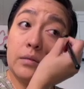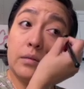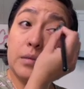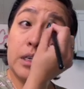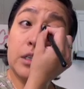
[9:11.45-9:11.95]

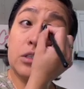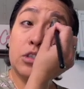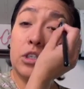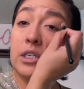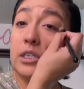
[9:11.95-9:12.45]
because
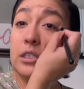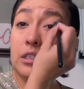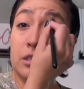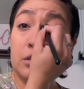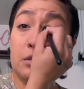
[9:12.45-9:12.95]
she didn't
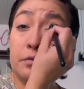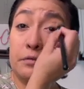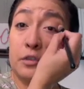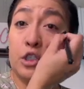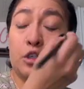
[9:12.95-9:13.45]
deserve
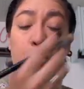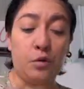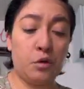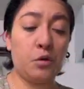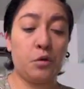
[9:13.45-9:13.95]
to go
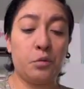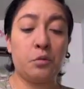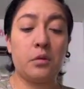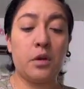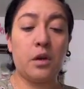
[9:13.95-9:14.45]
through
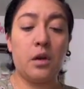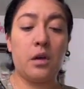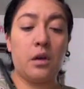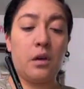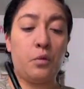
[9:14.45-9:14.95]

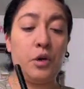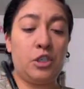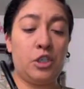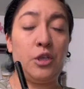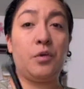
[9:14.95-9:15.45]
what
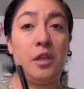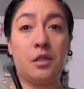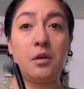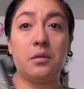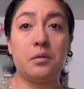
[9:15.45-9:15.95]
she went
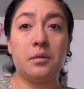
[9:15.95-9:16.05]
through.